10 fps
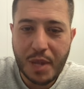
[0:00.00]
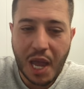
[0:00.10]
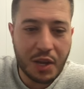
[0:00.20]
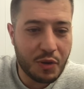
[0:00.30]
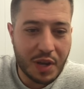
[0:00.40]

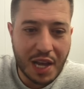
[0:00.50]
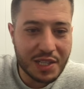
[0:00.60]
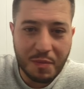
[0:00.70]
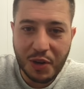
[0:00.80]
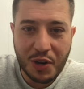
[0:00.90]
I know, guys,
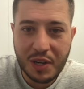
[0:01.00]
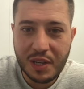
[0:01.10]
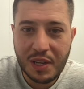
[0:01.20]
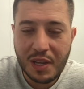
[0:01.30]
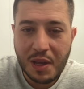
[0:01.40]
I'm a nerd,
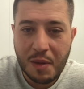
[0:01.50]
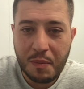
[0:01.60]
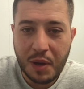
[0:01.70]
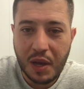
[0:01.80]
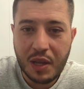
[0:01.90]

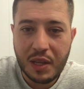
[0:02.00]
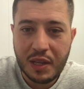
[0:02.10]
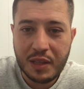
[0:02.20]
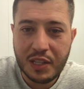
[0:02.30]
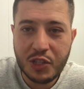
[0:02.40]
but
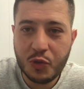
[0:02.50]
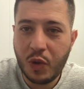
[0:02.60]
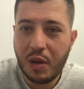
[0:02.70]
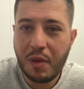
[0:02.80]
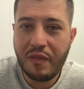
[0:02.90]
this is
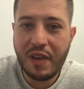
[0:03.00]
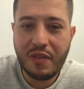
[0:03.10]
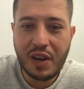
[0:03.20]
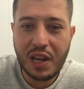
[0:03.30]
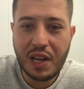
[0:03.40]
one of my
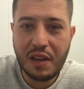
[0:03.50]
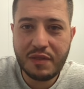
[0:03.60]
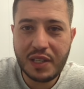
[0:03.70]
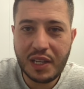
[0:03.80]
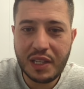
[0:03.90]
favorite
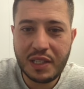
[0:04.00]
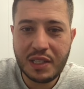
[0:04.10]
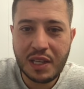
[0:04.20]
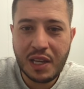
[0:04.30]
NFTs.